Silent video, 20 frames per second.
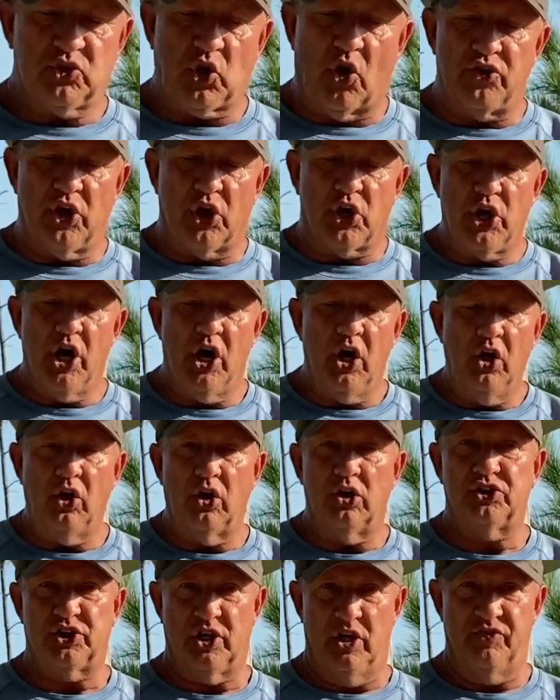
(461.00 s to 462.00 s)
or the
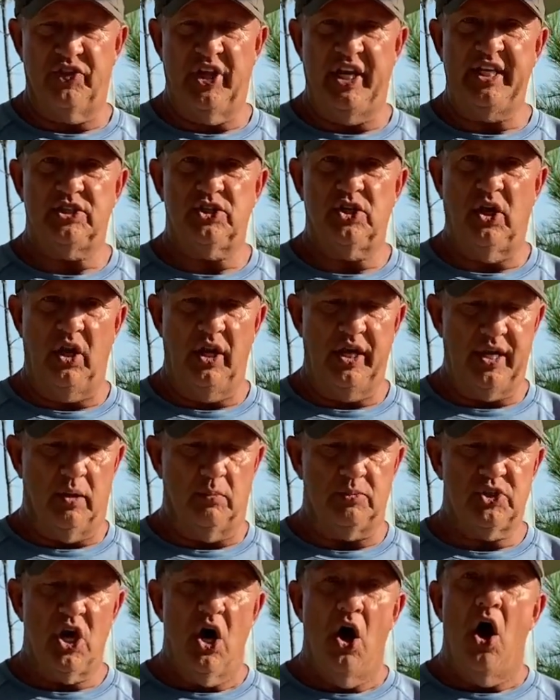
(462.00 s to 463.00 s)
colors of these
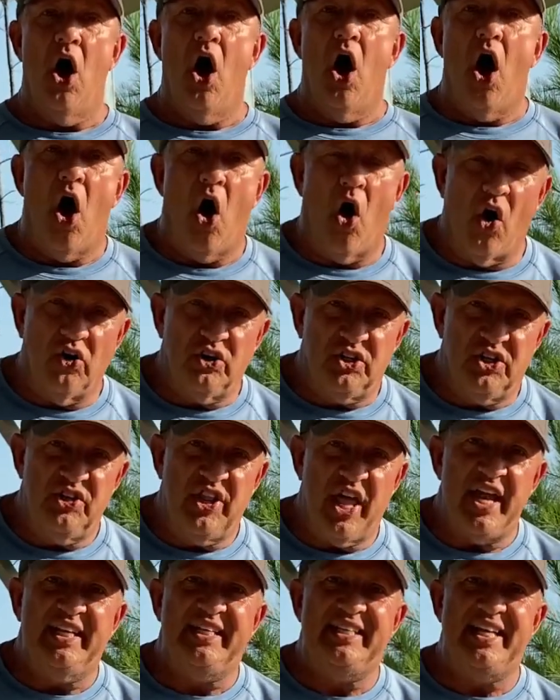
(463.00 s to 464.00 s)
clips,
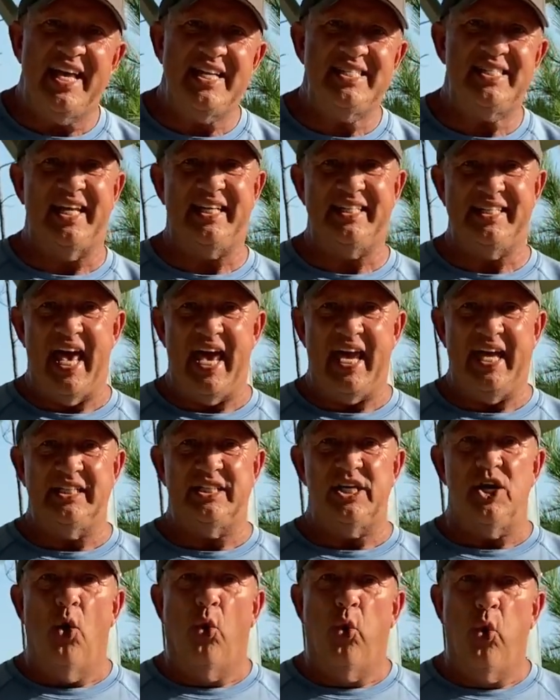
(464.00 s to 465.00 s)
they designate
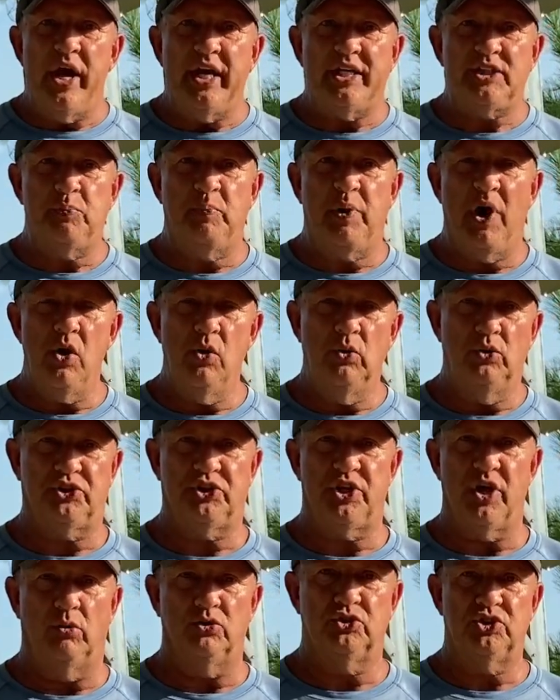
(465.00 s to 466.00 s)
which post
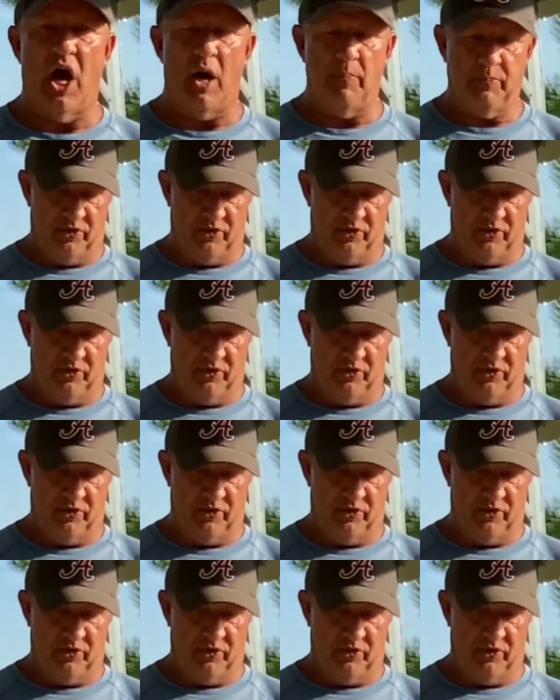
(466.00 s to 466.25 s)
on top